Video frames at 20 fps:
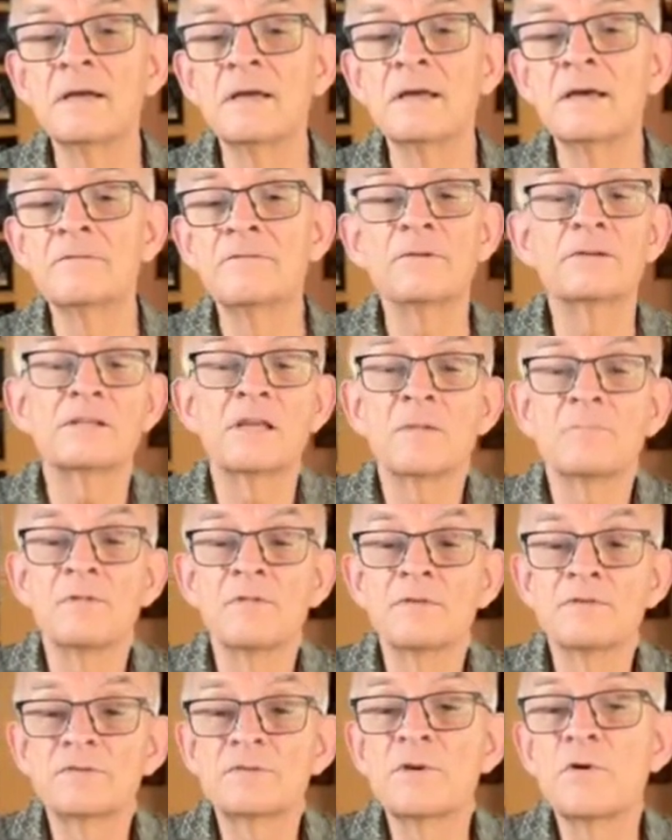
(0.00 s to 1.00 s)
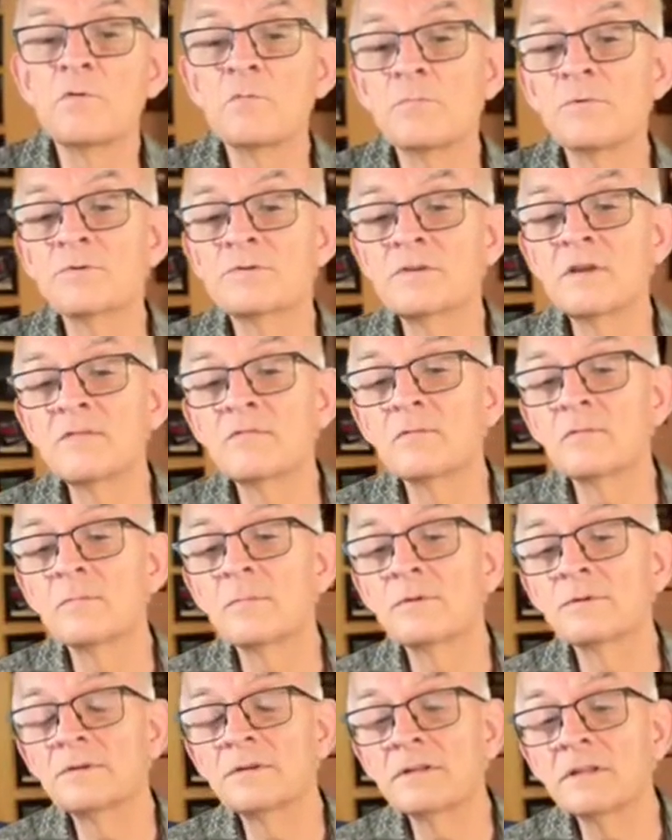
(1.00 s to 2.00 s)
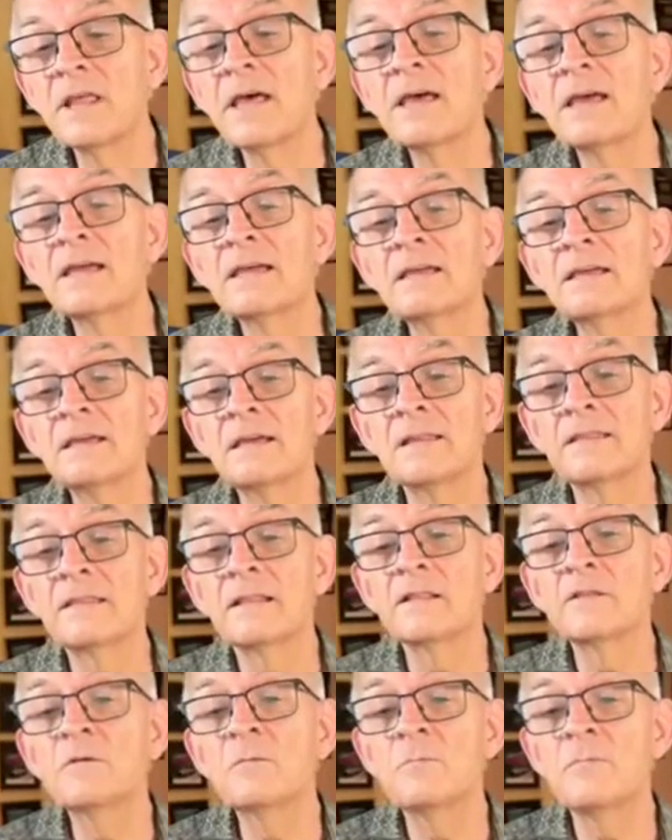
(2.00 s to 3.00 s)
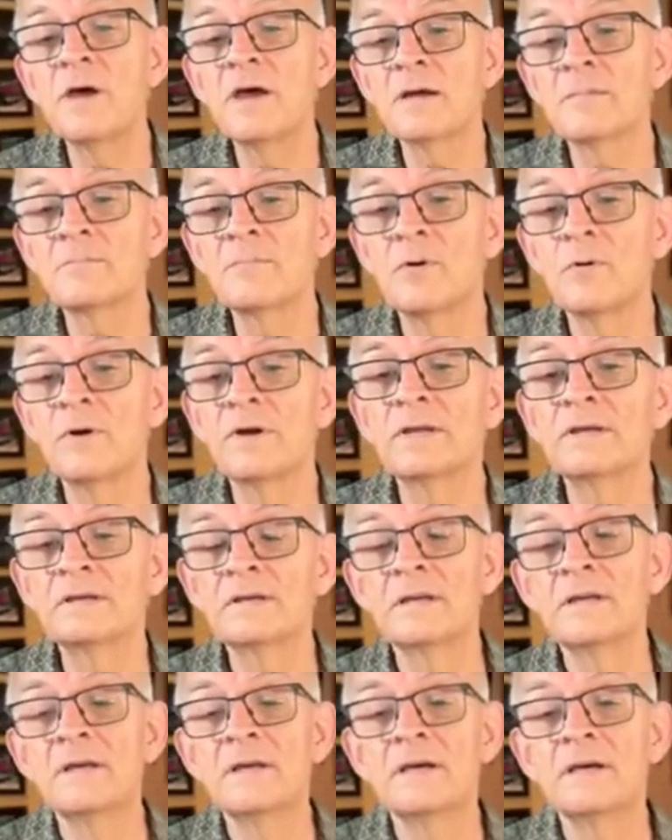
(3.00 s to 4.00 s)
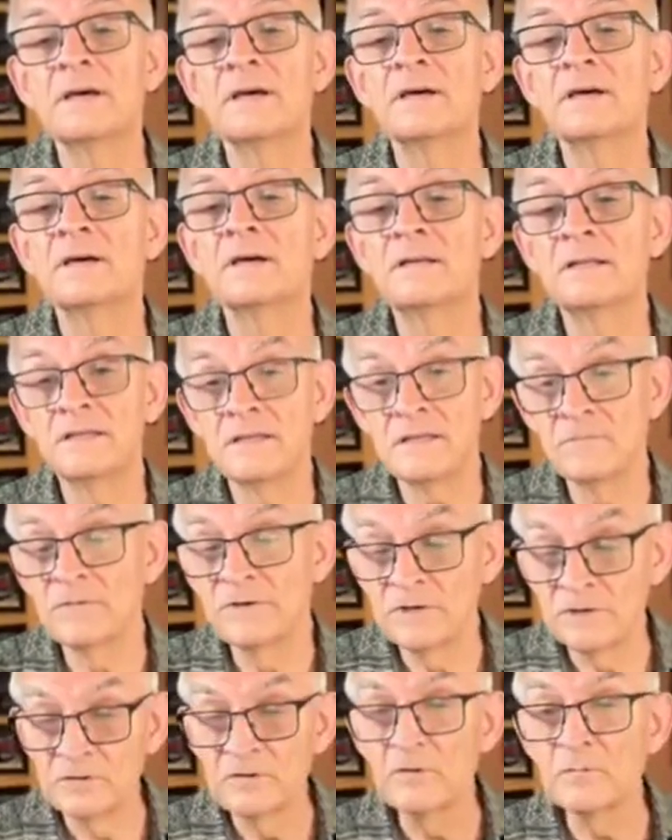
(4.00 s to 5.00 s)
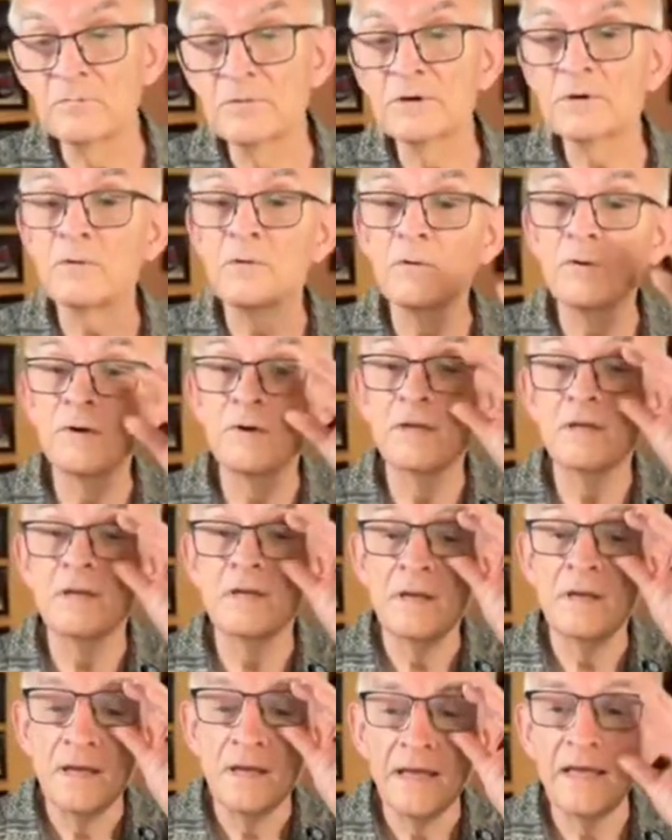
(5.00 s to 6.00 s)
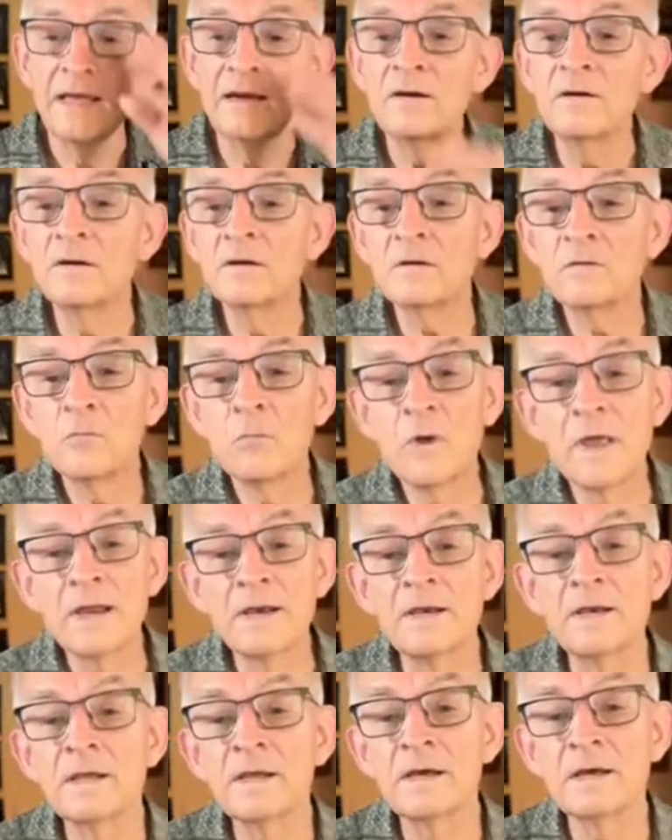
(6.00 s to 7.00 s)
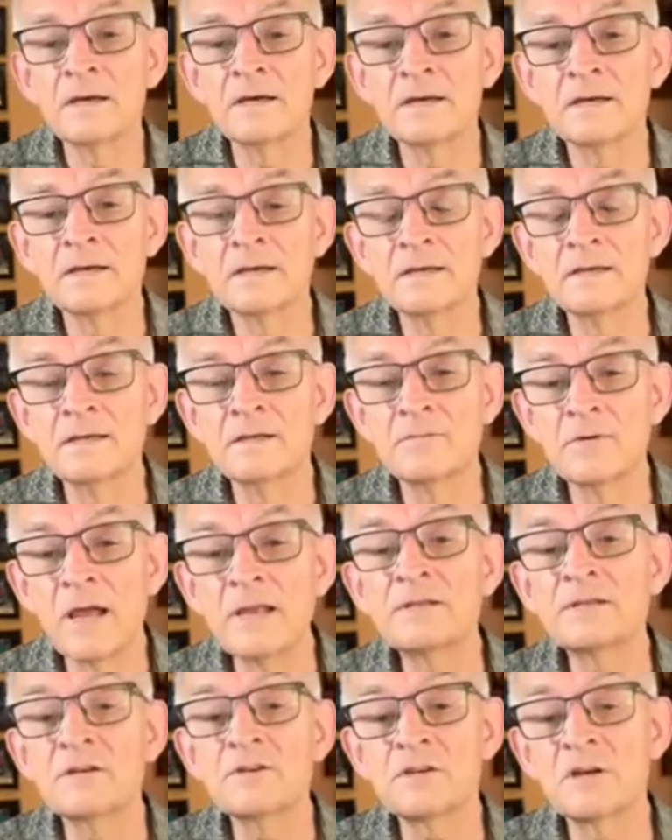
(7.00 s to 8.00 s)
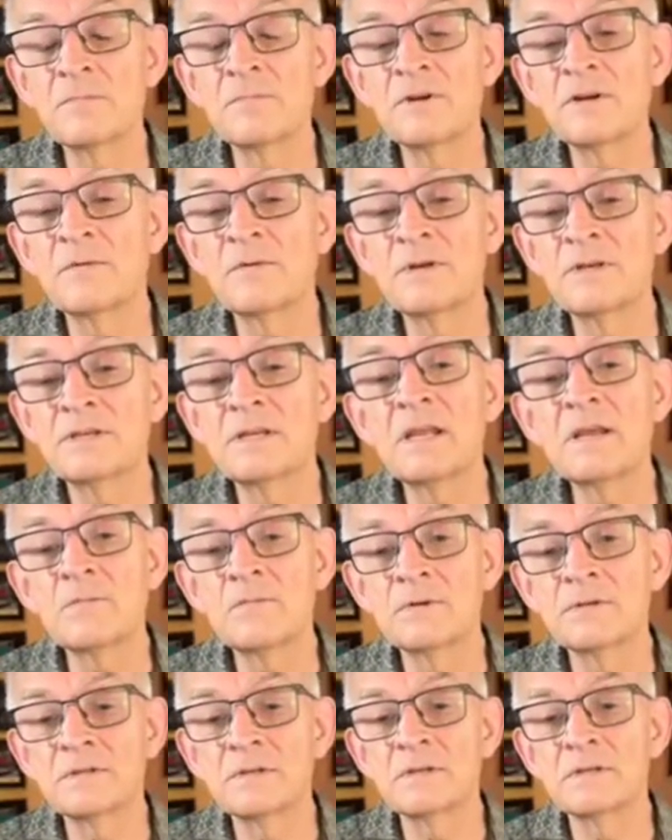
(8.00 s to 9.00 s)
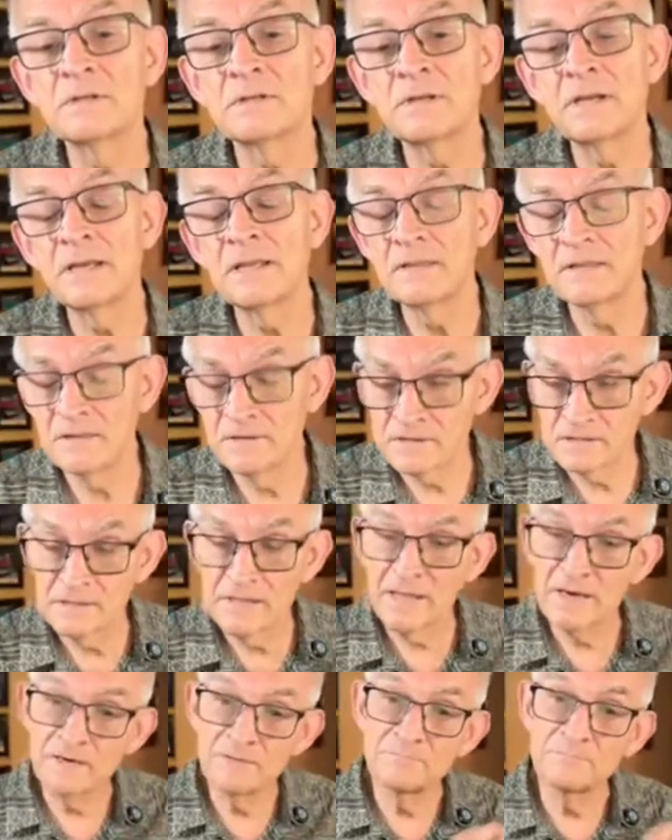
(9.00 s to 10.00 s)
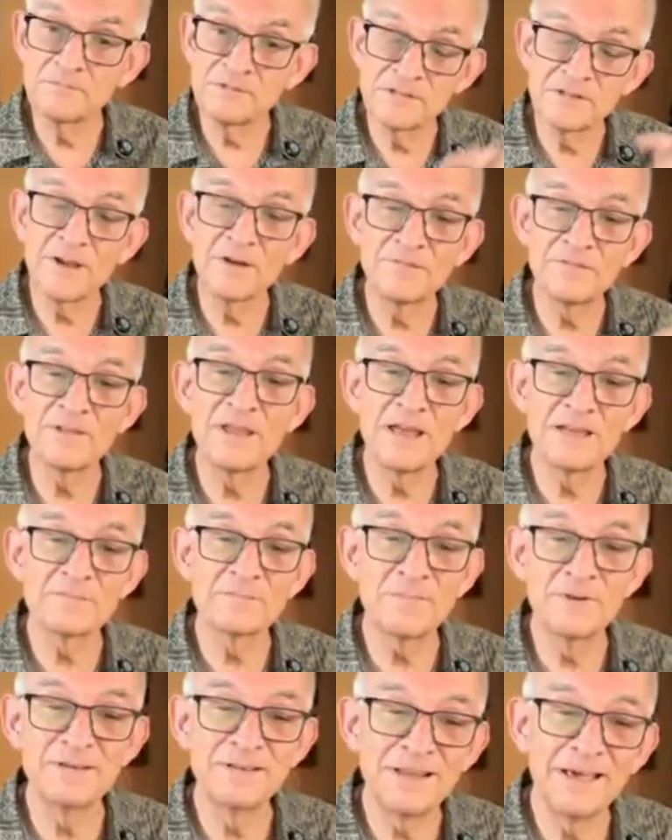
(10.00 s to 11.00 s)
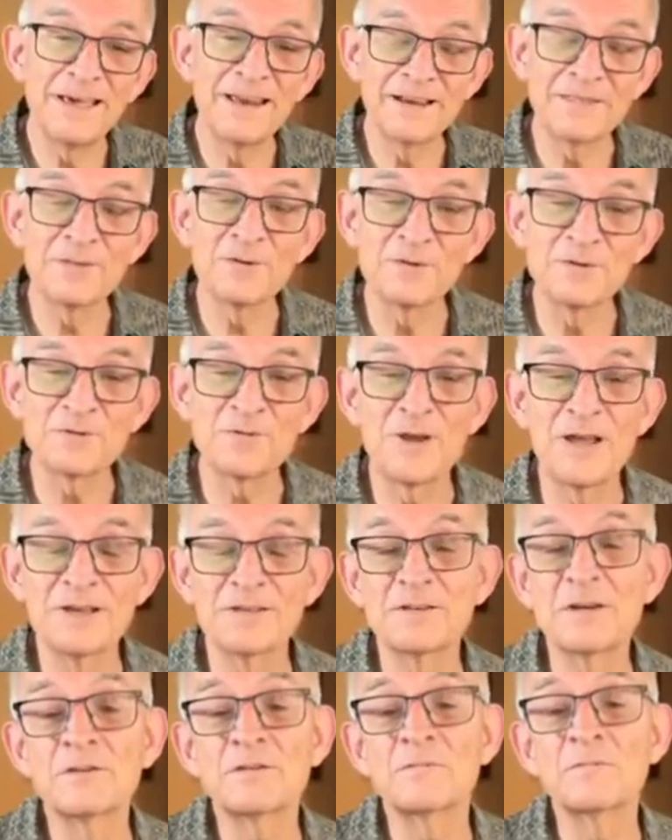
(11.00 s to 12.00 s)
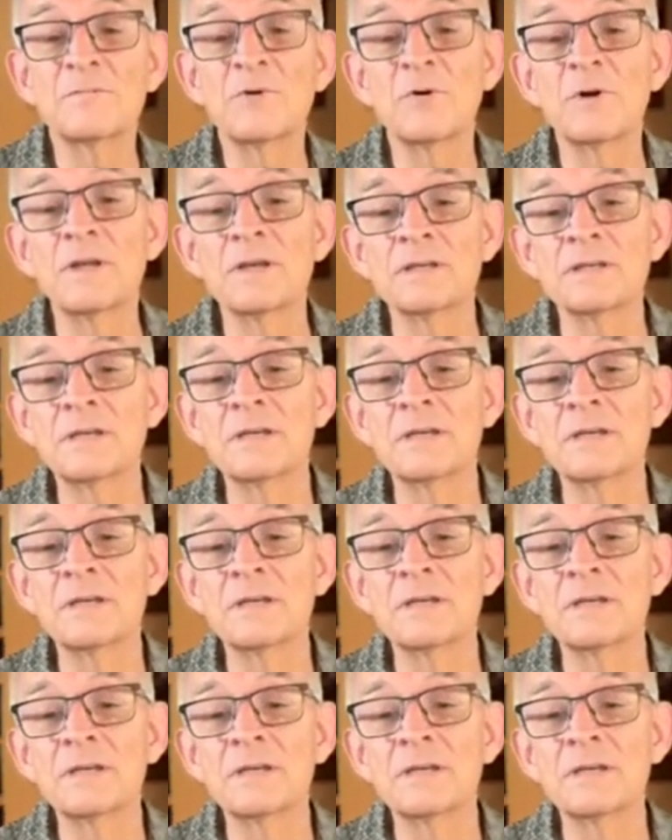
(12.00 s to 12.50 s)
For example, there's no perceivable delay at the loop back point when you're loop recording, and when transitioning between sequences. And there's a lot of stuff that has to be done at those transition points.